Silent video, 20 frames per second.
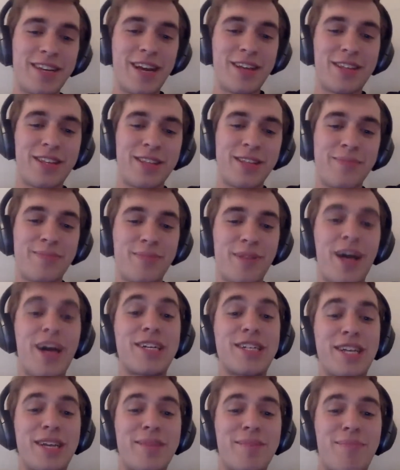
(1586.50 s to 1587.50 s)
that the
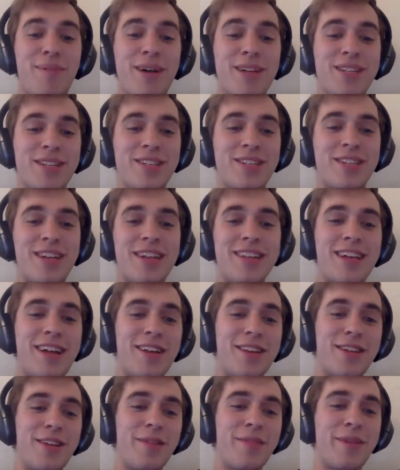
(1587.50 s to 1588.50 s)
blockchain buzz has died down
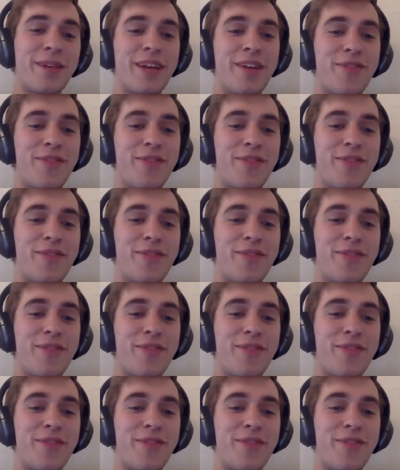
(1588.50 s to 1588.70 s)
a little bit,